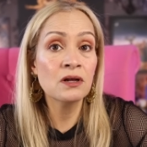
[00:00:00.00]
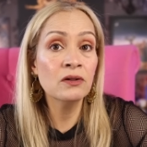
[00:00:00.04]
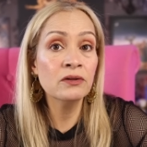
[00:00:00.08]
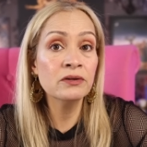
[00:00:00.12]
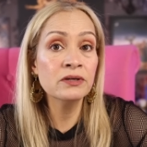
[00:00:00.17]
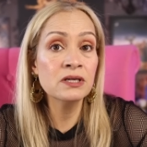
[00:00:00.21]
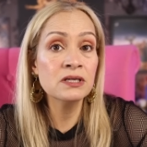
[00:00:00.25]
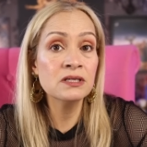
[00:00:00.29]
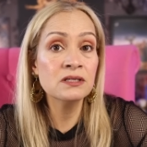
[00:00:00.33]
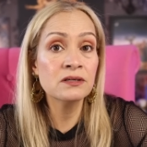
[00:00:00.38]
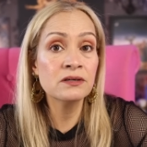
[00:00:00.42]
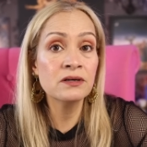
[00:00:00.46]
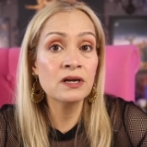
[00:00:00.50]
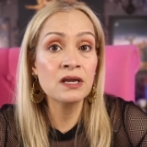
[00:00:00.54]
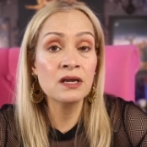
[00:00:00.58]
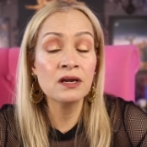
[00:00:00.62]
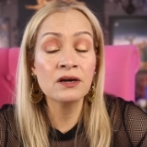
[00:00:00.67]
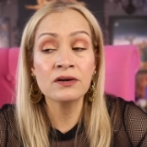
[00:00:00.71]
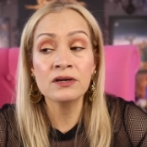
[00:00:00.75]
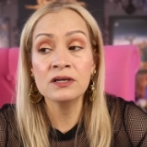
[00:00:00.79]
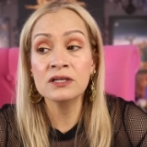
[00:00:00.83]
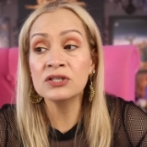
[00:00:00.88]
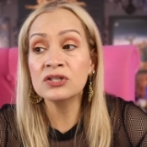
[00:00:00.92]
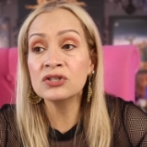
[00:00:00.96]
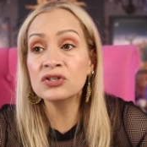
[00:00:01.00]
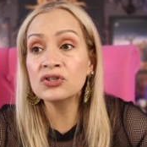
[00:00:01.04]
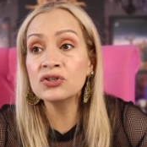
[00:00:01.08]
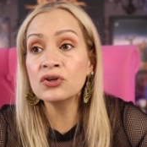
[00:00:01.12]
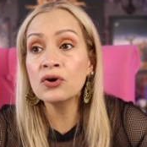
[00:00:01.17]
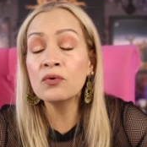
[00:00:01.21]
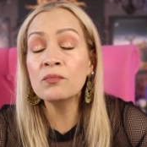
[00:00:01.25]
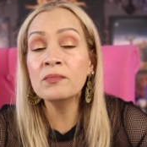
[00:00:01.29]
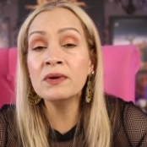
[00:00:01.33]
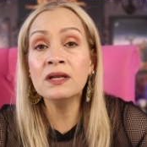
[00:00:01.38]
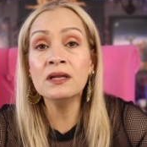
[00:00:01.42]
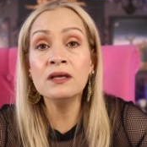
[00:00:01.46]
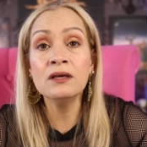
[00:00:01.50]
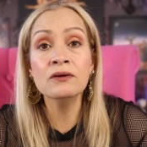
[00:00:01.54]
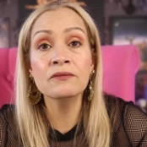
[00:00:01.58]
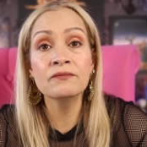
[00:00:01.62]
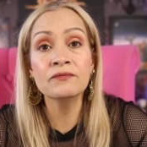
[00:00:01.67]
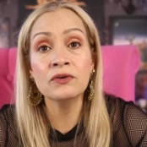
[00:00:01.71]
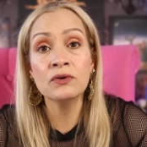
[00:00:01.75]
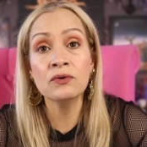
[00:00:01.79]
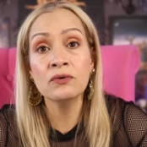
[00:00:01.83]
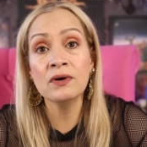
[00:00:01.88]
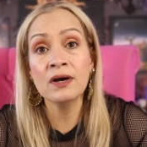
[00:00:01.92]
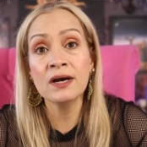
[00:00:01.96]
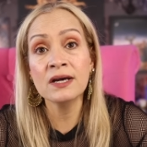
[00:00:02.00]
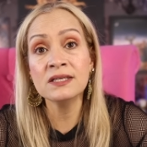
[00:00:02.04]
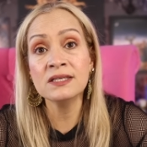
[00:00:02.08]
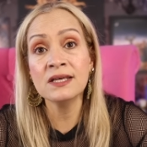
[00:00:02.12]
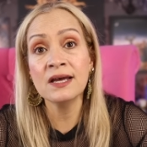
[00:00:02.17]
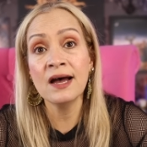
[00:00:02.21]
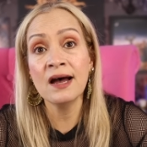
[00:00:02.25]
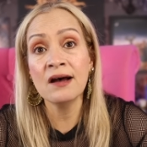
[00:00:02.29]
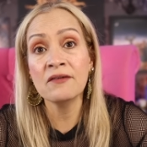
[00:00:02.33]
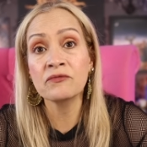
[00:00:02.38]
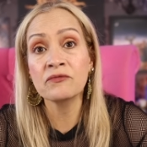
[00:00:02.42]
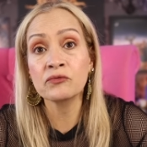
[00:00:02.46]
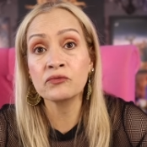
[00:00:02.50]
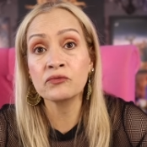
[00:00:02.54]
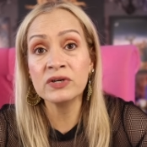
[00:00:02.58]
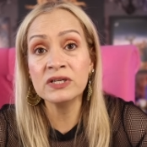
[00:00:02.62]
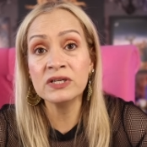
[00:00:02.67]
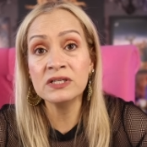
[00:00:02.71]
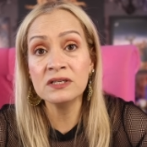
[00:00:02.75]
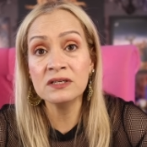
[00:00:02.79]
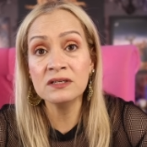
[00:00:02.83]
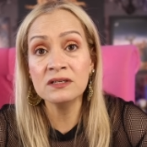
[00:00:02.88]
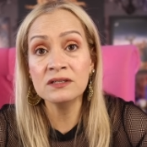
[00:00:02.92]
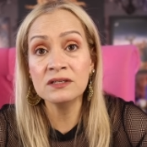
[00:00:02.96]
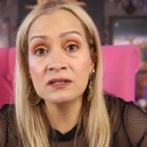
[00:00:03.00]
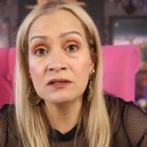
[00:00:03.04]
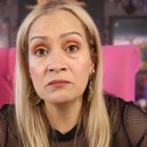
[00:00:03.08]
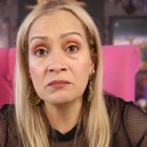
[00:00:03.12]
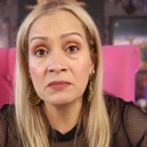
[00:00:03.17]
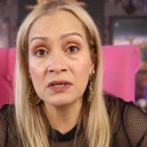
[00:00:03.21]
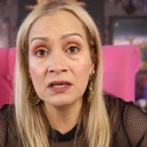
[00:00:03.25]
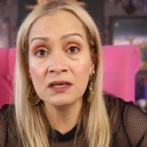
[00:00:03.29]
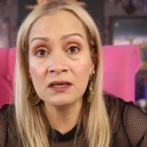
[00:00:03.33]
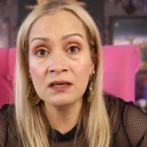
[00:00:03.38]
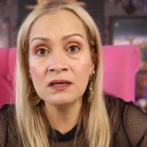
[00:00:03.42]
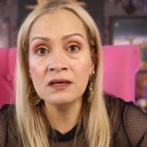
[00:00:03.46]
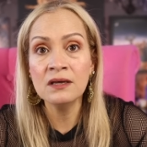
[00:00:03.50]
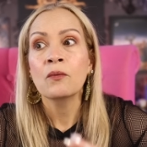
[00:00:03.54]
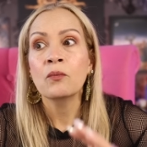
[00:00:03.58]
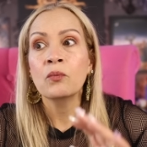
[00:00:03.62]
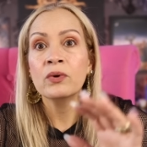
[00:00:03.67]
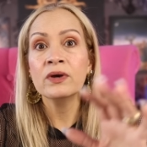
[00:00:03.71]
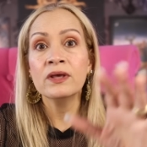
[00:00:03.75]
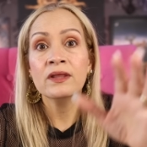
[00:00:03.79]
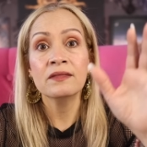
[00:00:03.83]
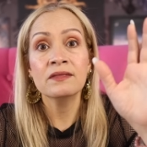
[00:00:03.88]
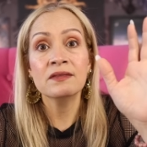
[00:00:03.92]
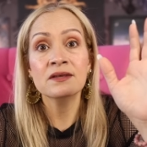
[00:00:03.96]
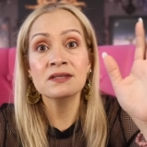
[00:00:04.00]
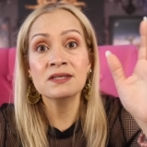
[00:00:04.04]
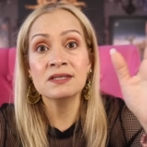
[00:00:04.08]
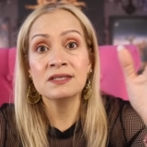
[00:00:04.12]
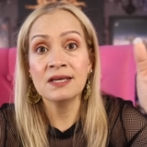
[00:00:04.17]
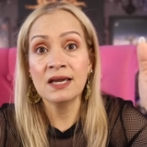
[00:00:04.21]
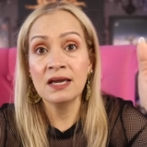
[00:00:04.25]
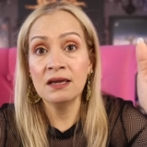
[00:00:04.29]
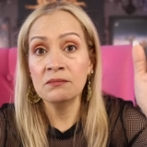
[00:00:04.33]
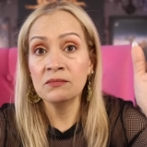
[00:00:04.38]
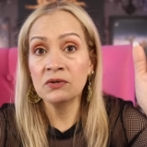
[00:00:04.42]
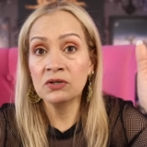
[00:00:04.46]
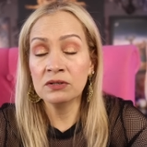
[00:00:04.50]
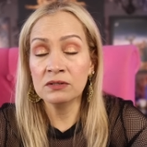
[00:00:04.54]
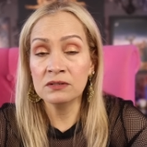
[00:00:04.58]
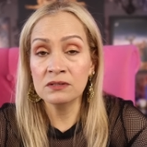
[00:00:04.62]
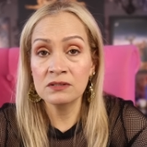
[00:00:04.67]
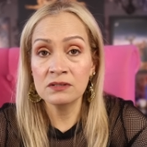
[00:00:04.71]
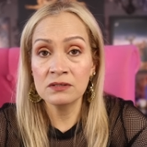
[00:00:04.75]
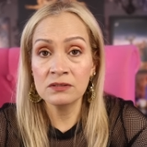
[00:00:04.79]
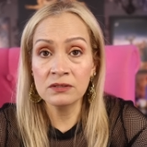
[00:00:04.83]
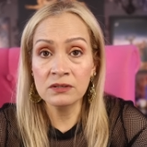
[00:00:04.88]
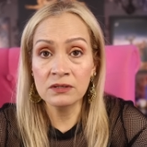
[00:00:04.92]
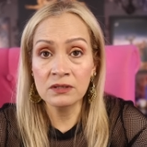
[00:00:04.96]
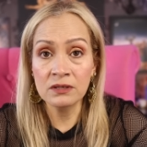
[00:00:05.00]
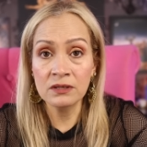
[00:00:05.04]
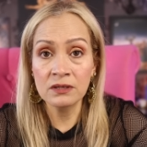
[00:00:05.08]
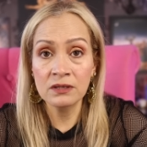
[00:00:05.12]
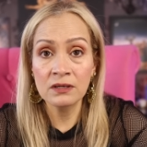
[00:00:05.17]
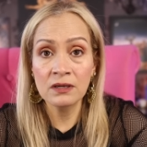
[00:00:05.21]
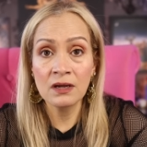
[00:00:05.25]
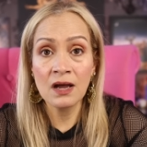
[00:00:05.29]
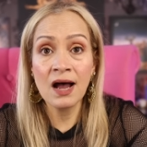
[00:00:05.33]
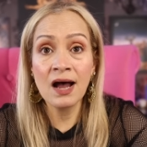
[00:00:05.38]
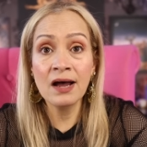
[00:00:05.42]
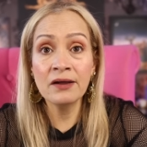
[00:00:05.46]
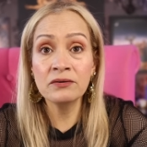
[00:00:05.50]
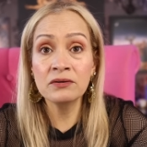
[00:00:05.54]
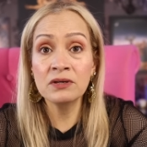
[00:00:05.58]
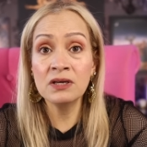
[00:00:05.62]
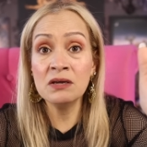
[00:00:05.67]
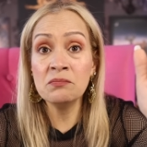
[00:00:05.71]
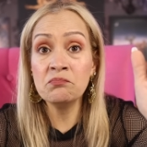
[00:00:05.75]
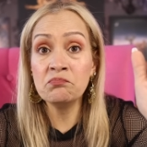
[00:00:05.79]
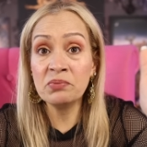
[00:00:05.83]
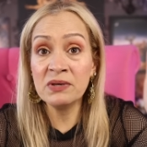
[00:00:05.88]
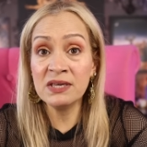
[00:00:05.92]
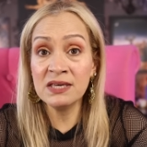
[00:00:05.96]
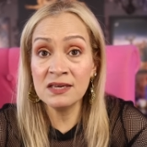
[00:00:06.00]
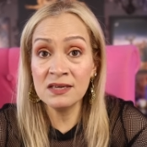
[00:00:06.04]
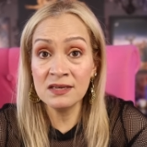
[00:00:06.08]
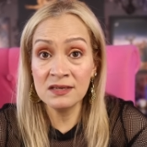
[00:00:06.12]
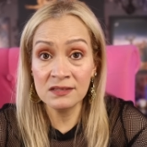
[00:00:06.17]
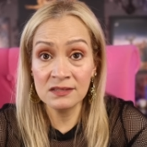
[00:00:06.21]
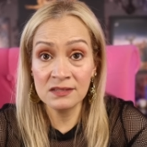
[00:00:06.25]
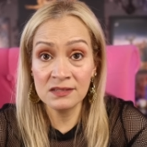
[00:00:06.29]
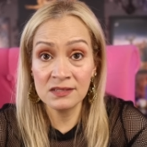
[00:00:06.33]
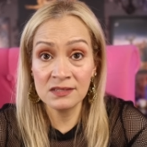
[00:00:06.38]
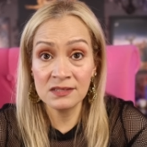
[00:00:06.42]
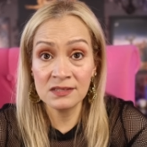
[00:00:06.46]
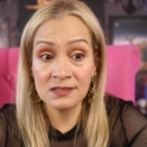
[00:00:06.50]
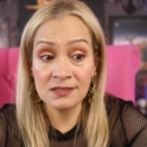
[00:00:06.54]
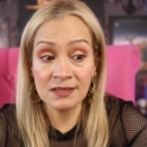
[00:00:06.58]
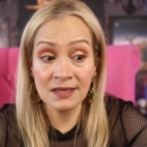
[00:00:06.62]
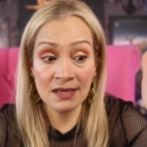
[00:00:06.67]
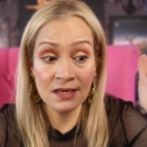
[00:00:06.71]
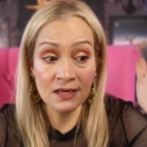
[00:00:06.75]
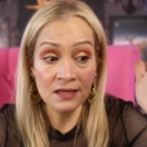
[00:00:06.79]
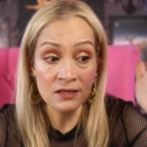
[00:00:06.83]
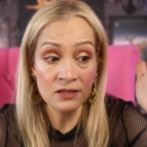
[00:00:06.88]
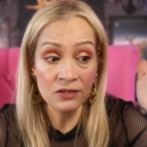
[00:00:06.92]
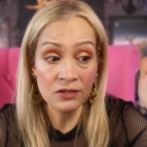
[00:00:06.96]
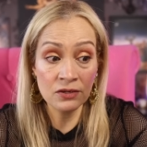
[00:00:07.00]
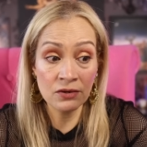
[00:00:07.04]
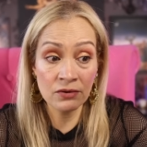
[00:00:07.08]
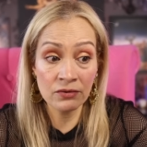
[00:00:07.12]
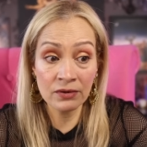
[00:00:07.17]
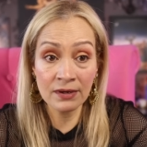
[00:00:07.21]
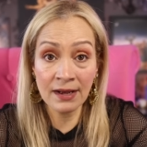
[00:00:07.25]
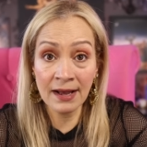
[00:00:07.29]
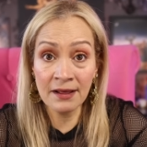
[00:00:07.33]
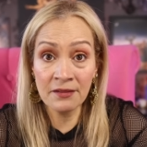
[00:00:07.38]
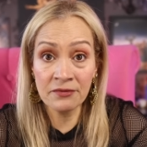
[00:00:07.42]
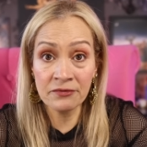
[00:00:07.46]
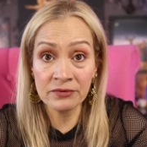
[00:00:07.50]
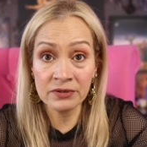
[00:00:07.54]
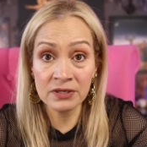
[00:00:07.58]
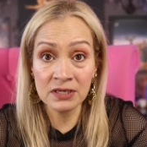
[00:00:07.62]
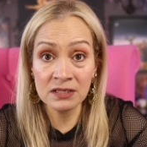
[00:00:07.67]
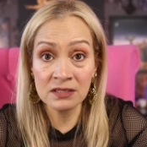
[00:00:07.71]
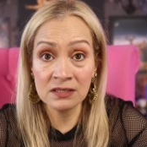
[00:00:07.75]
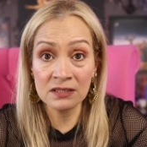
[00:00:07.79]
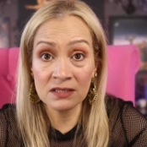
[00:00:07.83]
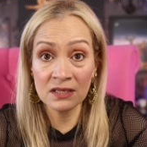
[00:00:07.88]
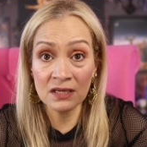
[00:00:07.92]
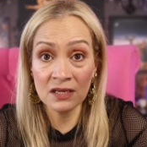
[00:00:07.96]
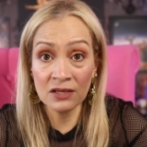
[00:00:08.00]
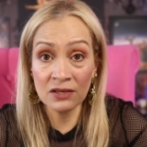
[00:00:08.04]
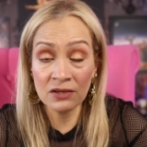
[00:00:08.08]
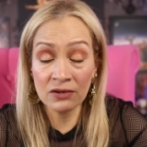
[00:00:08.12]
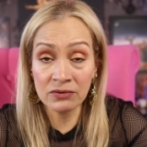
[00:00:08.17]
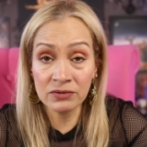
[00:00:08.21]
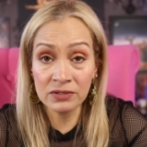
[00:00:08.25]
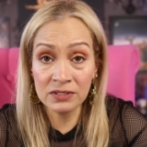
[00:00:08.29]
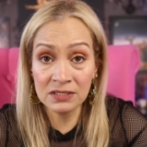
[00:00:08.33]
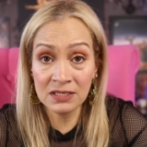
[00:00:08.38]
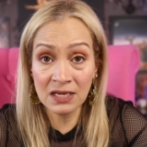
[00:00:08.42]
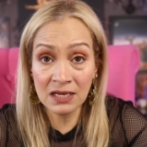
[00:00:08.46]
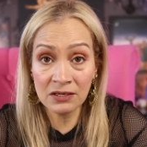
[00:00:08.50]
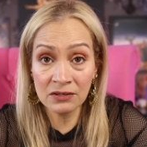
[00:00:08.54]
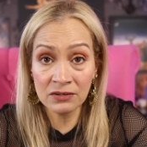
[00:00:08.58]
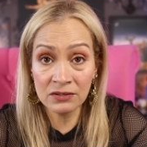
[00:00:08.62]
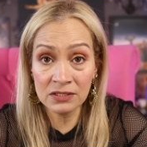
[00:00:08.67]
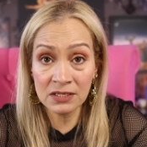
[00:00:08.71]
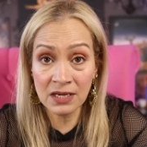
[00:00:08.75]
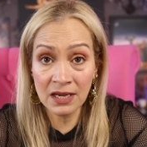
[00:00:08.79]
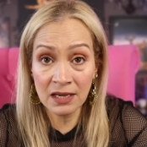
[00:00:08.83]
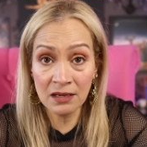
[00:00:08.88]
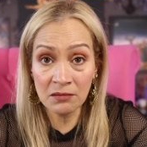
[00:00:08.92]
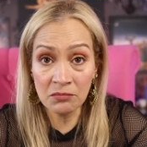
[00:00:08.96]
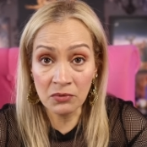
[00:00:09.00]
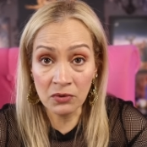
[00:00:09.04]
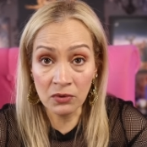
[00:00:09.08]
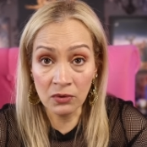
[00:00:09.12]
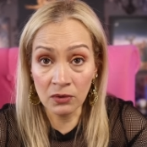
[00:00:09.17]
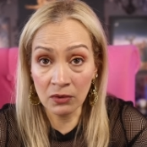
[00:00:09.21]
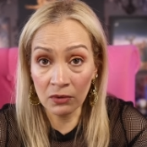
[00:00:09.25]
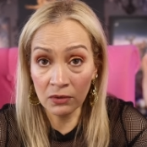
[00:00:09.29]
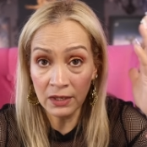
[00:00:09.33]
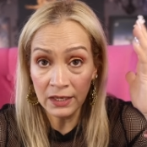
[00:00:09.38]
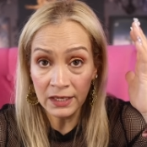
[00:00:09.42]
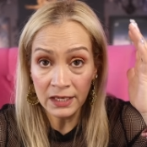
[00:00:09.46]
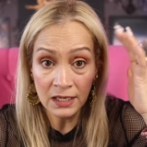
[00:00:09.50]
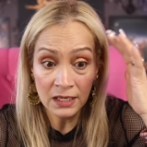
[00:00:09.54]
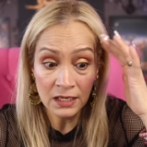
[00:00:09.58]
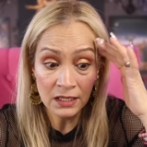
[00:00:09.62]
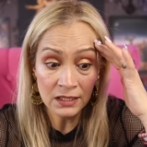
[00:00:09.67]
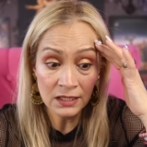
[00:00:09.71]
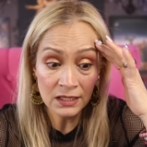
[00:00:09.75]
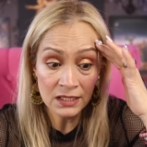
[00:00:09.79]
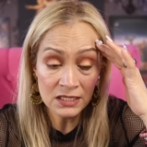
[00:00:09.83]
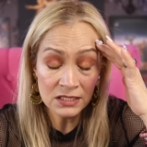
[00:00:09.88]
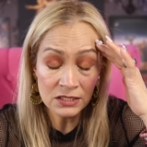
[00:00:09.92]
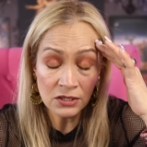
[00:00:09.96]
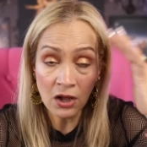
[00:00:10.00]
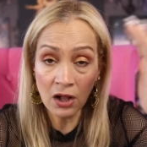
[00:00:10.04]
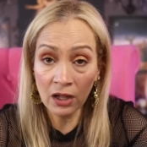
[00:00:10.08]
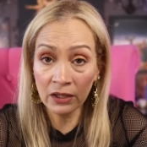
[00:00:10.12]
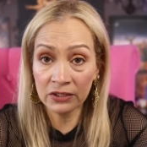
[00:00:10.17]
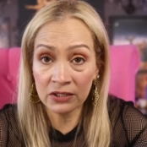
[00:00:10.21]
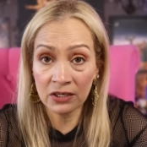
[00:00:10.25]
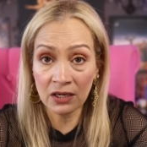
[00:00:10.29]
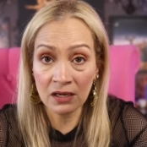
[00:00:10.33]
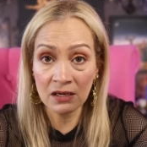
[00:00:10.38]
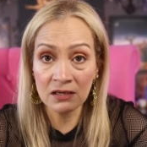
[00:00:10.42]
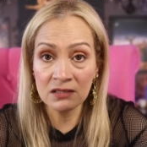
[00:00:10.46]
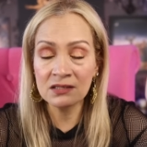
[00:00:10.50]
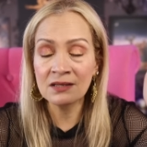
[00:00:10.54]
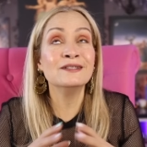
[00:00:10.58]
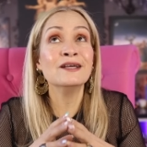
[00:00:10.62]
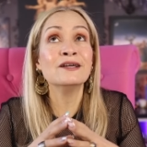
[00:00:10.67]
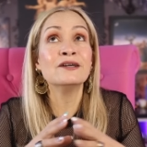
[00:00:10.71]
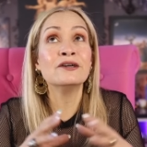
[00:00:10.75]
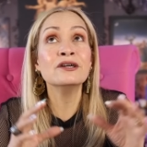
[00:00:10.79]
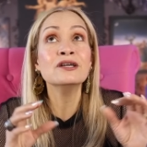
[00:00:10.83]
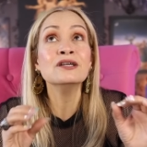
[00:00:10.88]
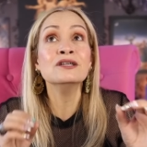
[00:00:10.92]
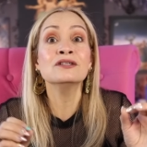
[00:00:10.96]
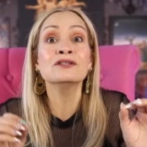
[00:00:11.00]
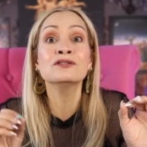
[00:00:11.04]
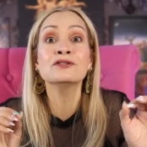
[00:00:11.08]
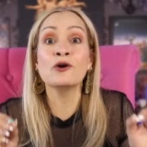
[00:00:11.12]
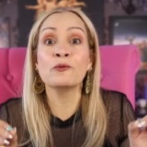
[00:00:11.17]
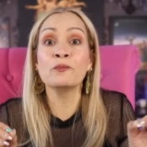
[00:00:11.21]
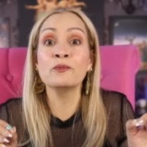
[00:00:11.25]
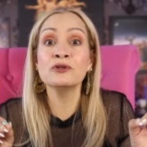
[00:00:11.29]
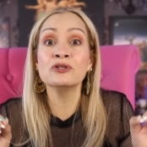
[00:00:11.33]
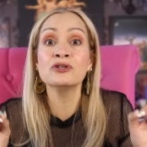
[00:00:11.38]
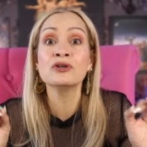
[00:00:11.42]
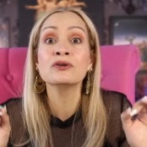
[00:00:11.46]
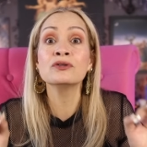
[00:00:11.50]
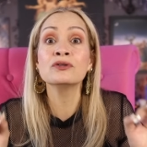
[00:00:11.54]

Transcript: holidays are here and so many of you guys have written to me with the same concern. How to keep peace in your gatherings, in your dinner table, and these holidays. There is so much